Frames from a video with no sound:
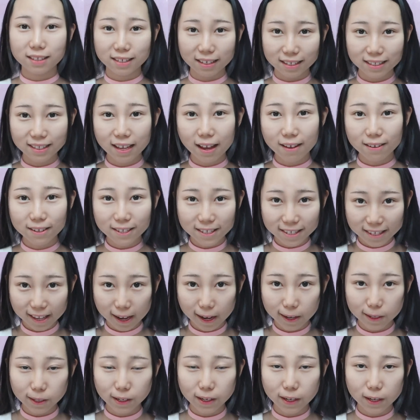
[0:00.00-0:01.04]
The
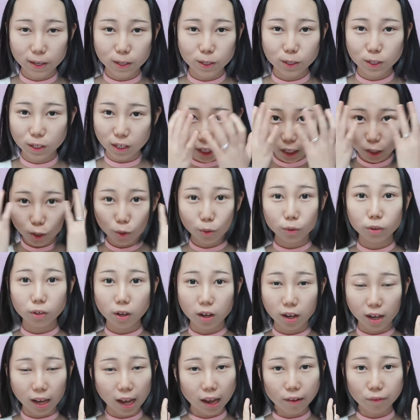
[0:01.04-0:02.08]
downside is it will
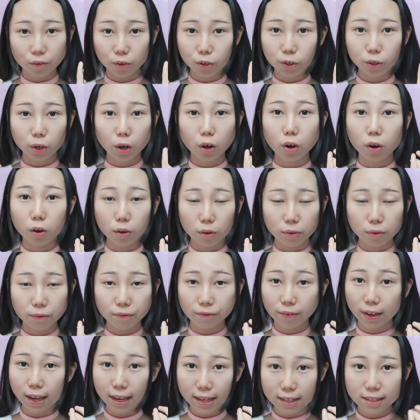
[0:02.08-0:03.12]
not cover your whole
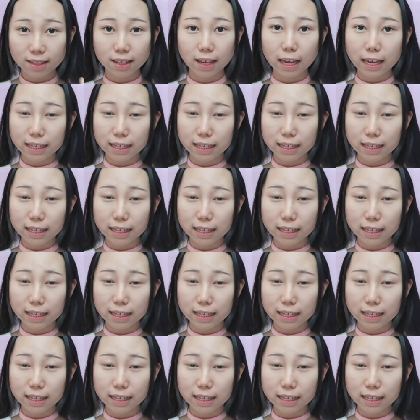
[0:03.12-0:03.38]
face.